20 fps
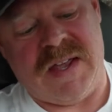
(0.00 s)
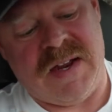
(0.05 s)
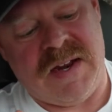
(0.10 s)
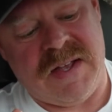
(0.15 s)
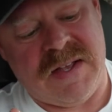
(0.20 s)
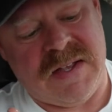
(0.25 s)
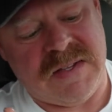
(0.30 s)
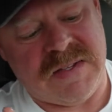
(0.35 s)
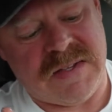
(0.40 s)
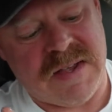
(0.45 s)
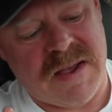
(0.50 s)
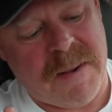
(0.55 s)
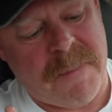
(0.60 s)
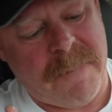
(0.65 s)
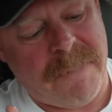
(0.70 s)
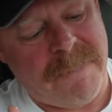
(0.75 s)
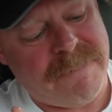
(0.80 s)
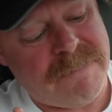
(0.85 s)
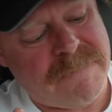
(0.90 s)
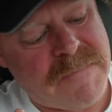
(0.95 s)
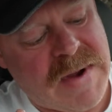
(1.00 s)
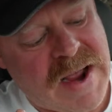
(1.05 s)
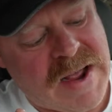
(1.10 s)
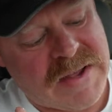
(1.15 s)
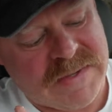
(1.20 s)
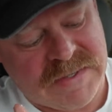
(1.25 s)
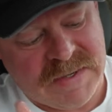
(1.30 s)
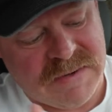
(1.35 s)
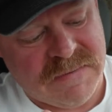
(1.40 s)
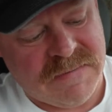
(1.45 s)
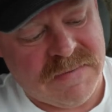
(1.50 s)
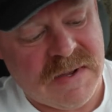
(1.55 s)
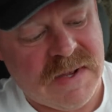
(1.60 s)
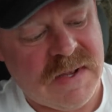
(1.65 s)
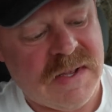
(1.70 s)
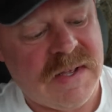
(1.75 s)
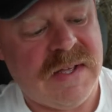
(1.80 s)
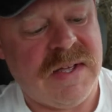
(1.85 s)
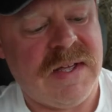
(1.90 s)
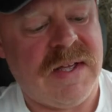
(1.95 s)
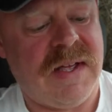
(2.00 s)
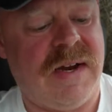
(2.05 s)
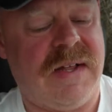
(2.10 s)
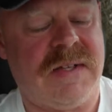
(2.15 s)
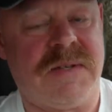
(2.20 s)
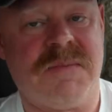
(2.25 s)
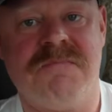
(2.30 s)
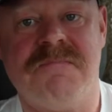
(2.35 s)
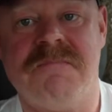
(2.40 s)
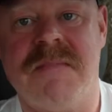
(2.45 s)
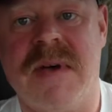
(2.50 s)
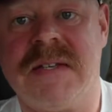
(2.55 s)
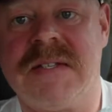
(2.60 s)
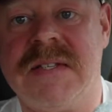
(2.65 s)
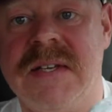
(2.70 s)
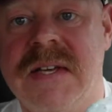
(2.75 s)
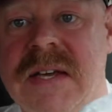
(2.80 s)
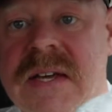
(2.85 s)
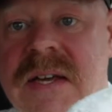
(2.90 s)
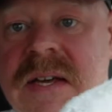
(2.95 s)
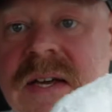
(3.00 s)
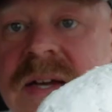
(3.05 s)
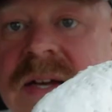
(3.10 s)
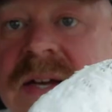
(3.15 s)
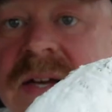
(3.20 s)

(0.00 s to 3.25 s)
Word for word: It is massive. It is messy.